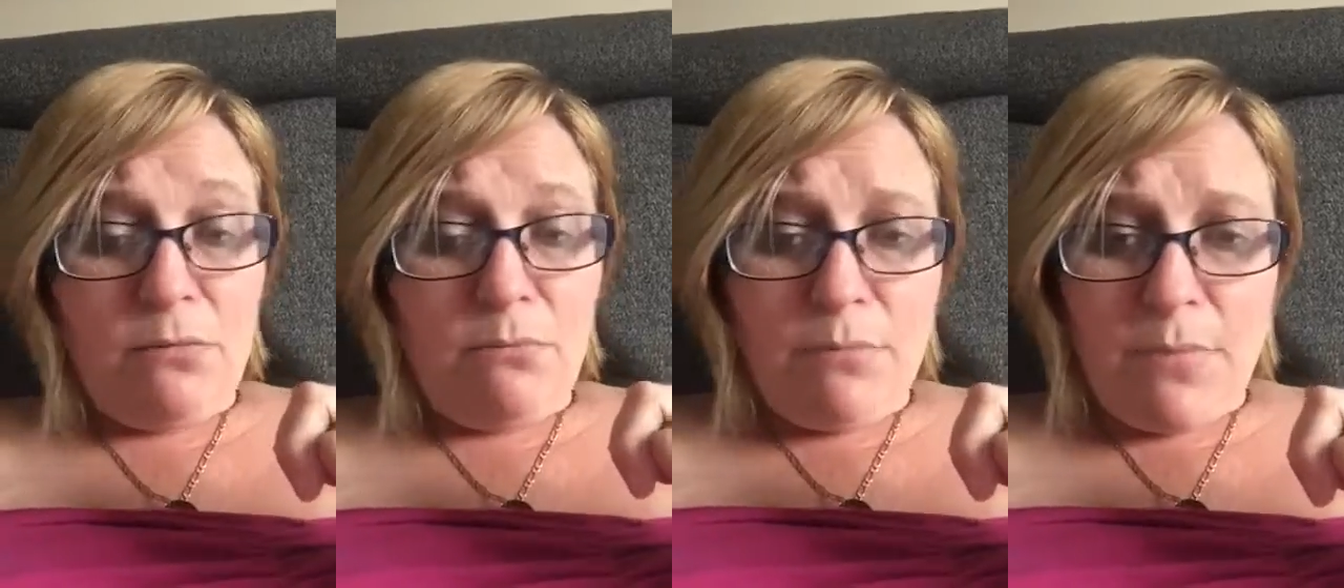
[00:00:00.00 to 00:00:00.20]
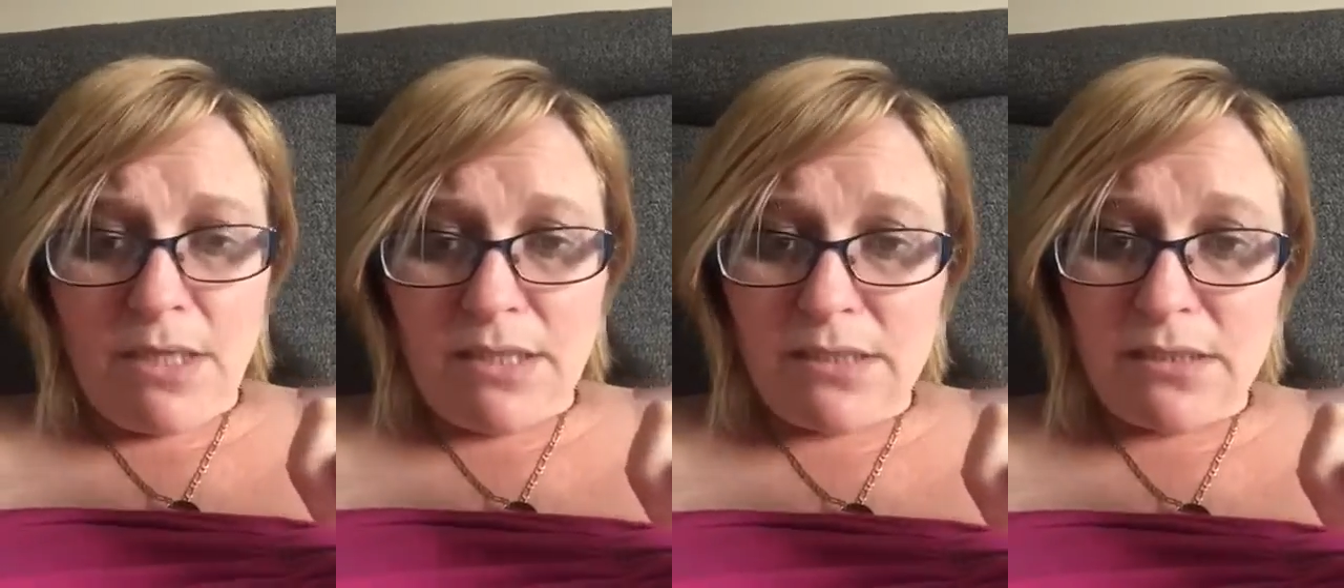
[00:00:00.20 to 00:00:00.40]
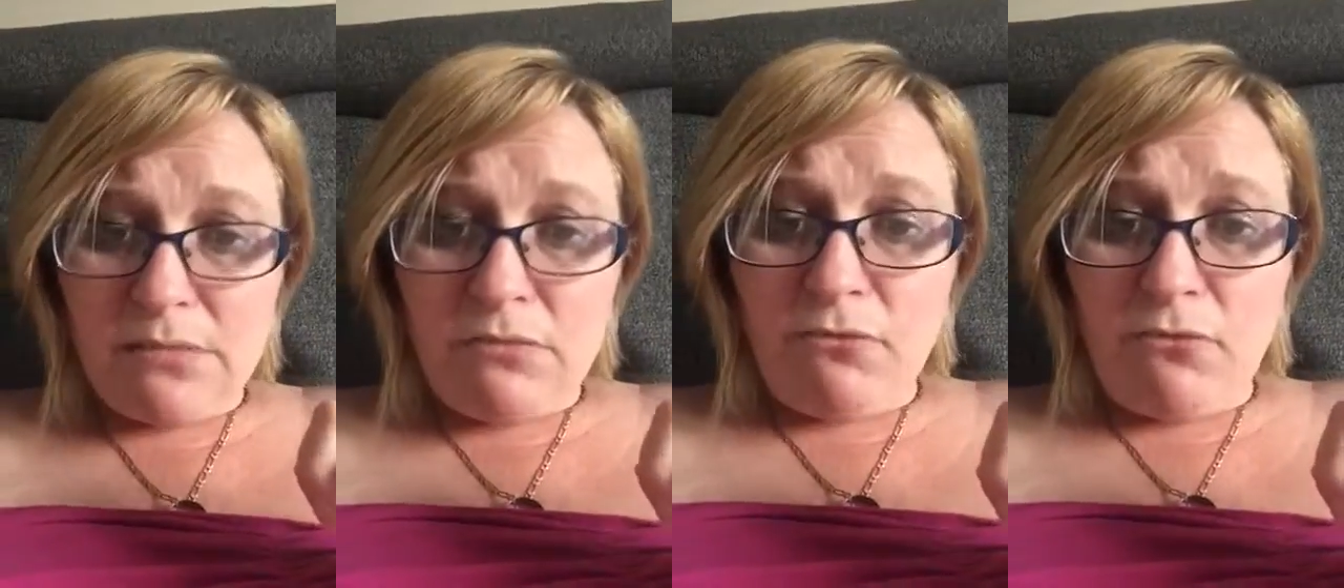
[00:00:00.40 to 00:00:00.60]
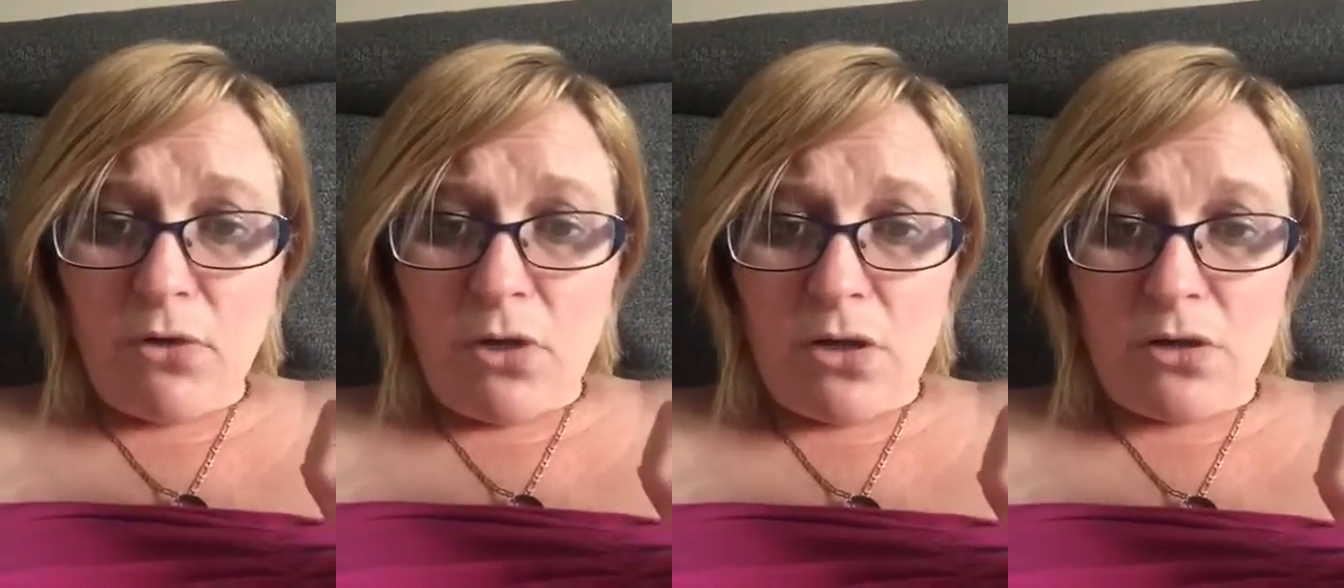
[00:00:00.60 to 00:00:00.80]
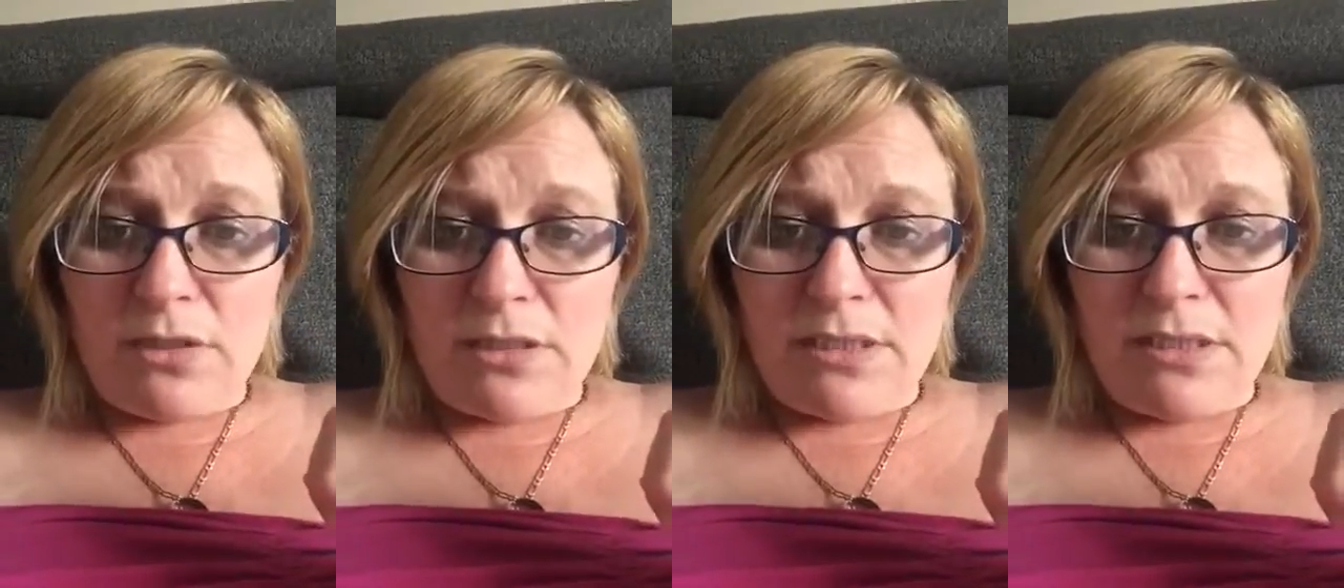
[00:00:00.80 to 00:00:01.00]
You must
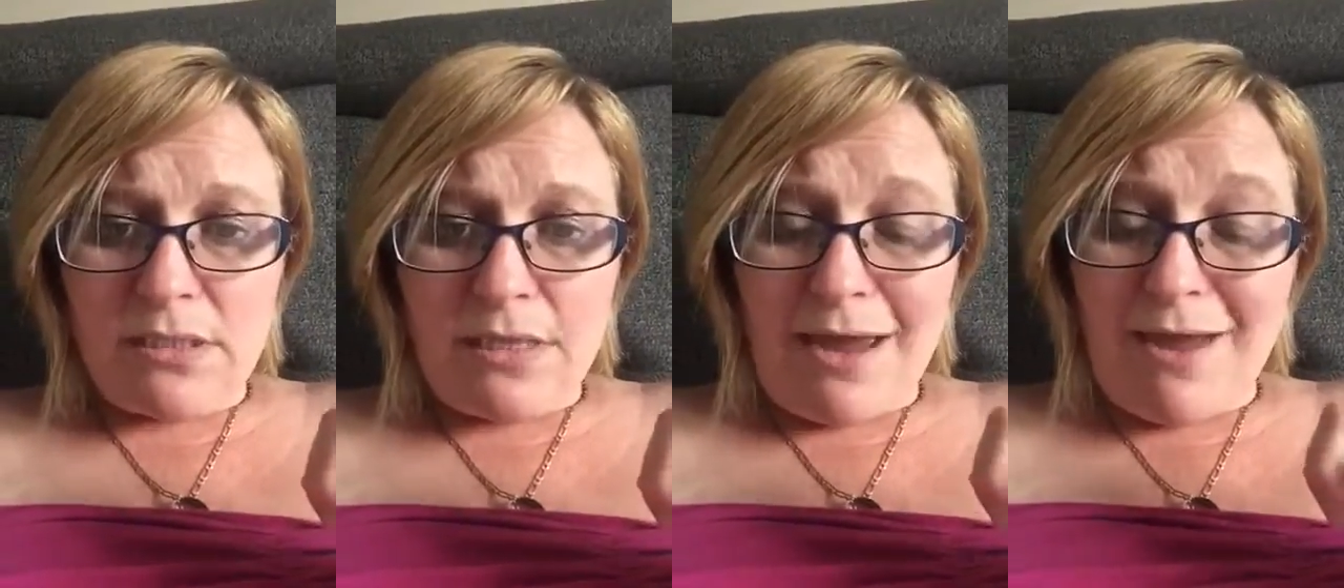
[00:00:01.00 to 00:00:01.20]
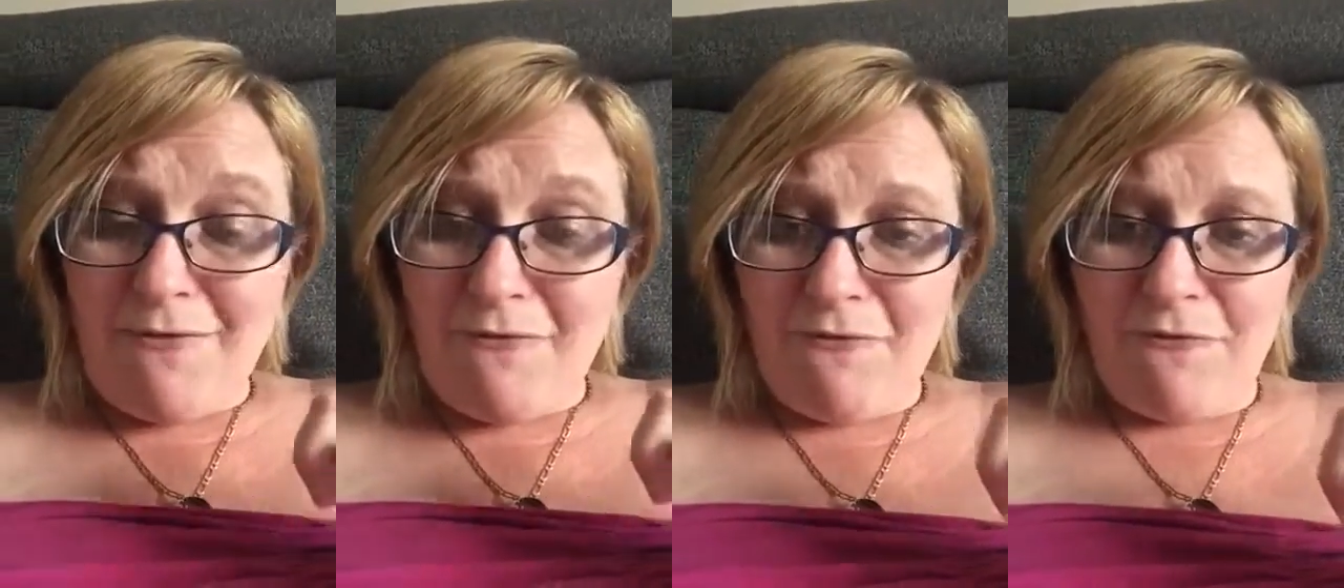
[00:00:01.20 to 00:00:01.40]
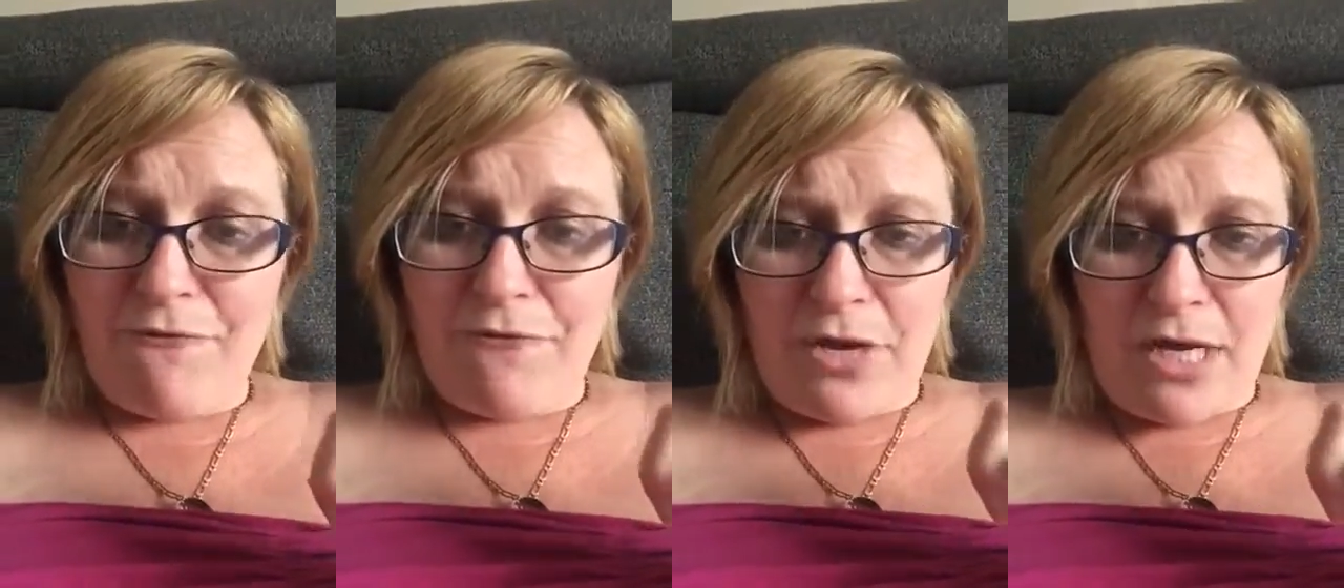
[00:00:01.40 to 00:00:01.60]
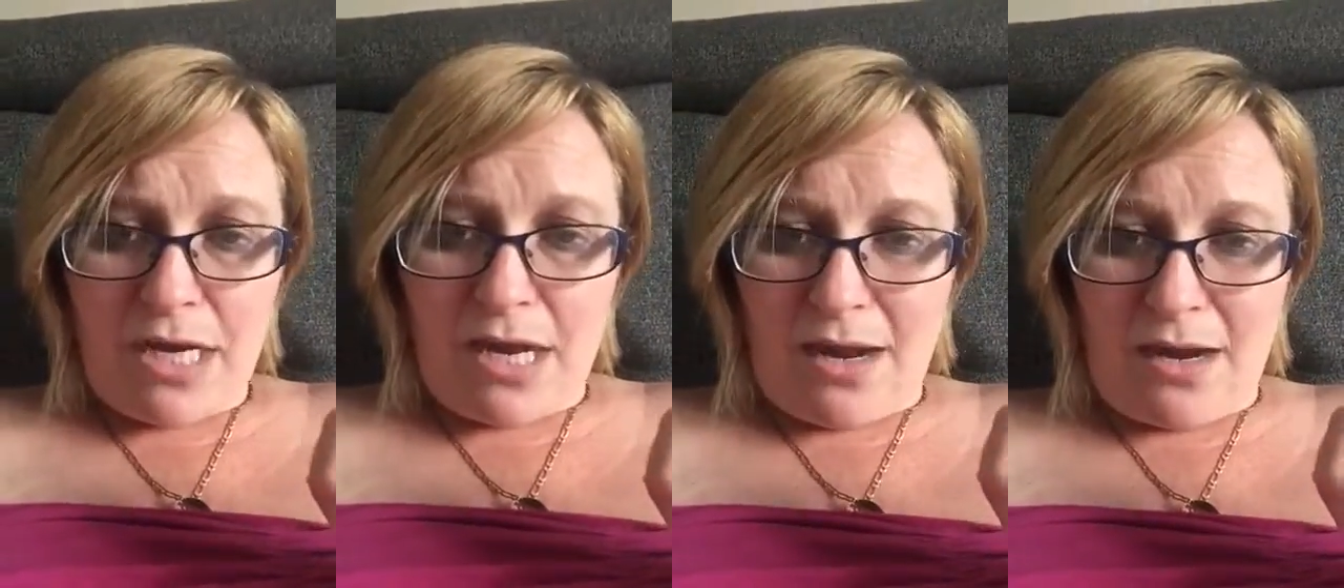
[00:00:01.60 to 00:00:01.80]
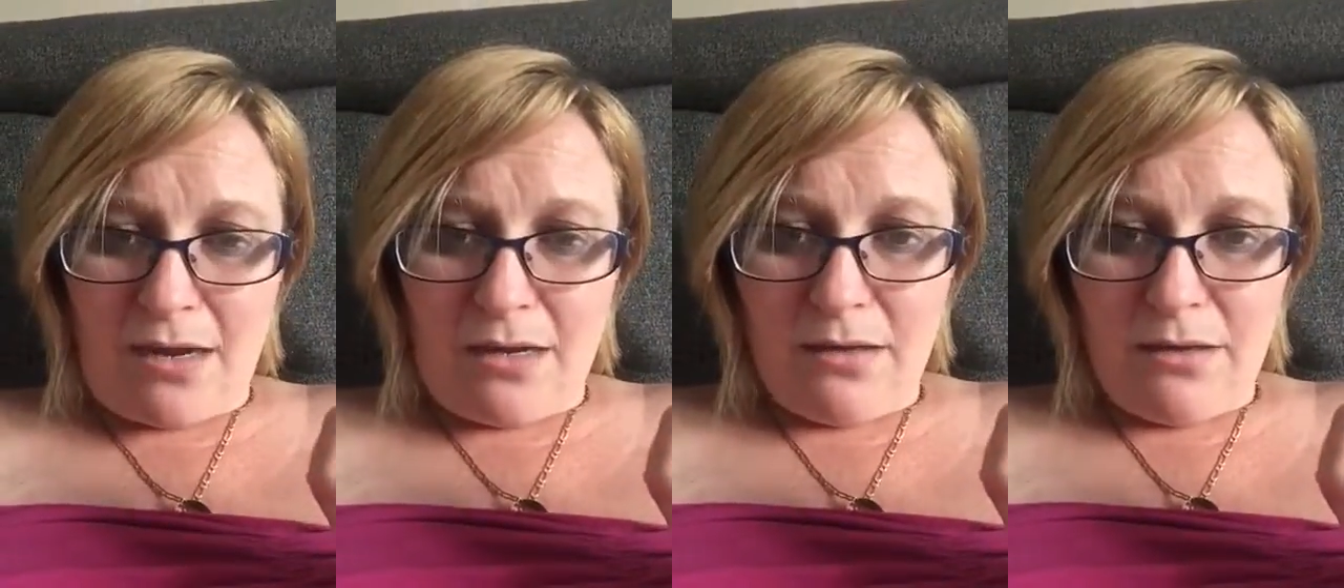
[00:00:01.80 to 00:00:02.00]
floss every
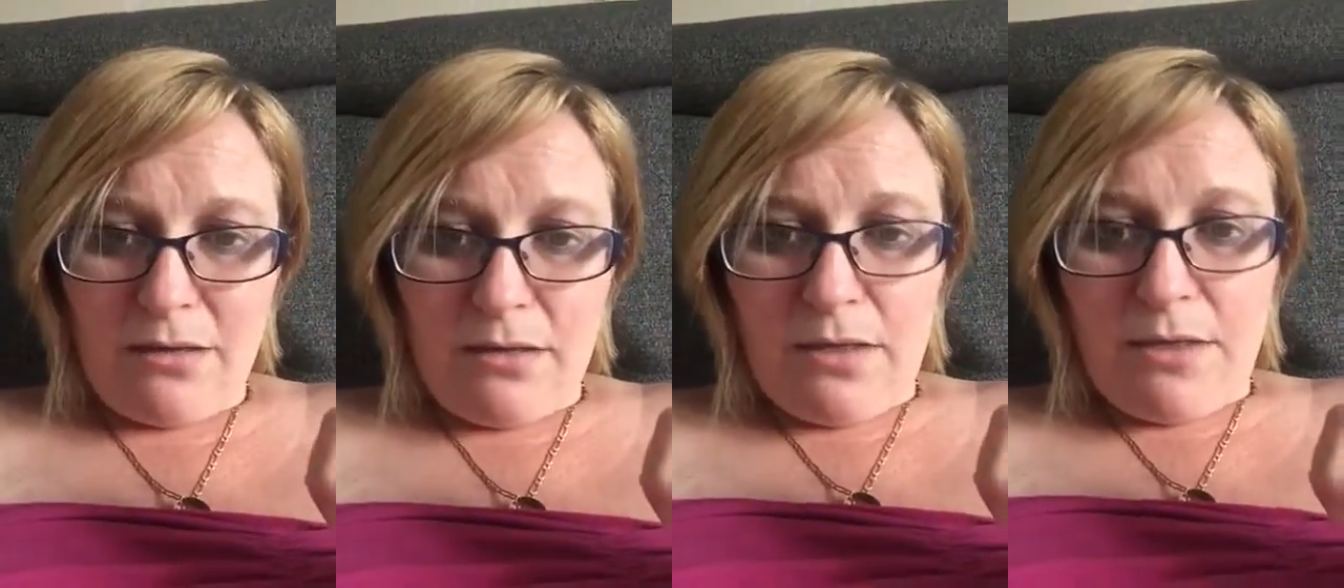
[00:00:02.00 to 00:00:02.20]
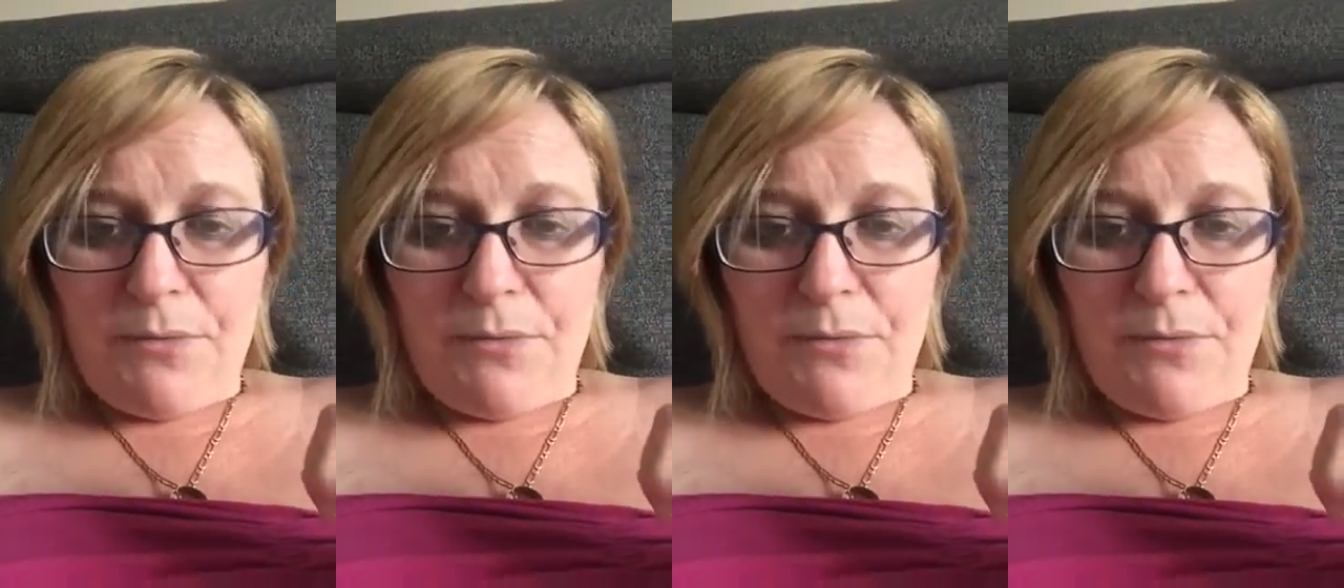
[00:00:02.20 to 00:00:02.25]
day.